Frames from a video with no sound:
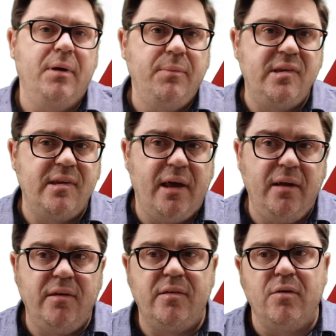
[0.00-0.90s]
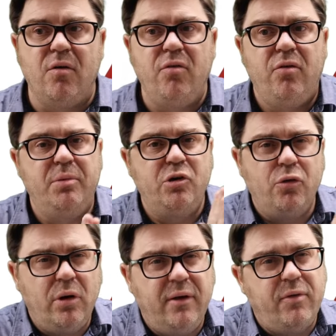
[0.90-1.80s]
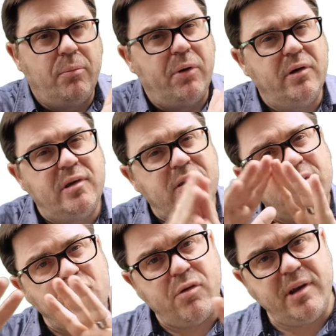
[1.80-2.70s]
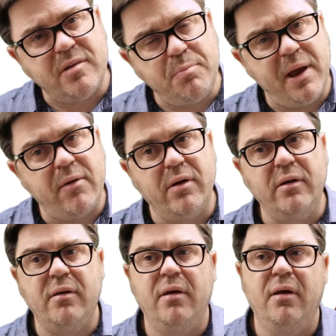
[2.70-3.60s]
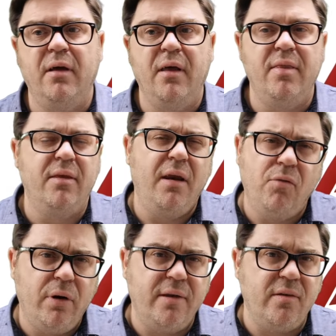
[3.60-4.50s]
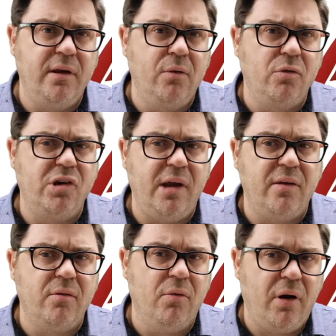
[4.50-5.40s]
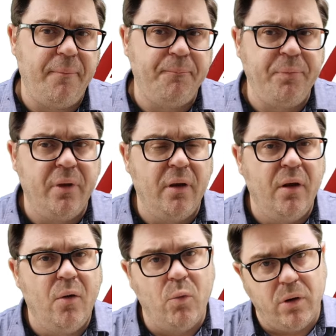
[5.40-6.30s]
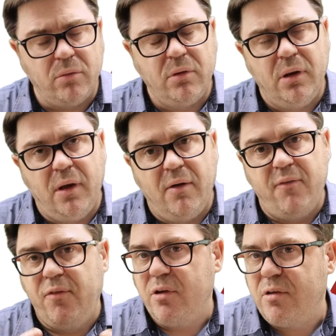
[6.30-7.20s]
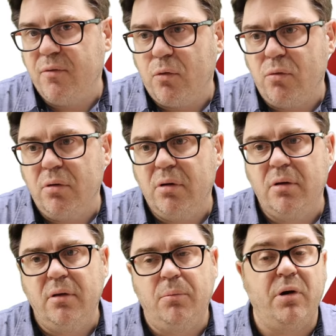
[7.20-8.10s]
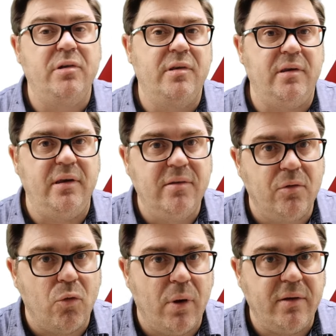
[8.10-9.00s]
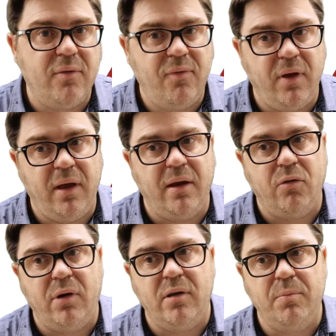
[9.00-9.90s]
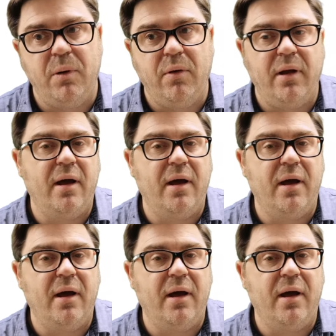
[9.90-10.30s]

you may be saying to yourself, but surely if the process is transparent, then everyone has an equal chance, right? Well, first of all, the process isn't always fair and transparent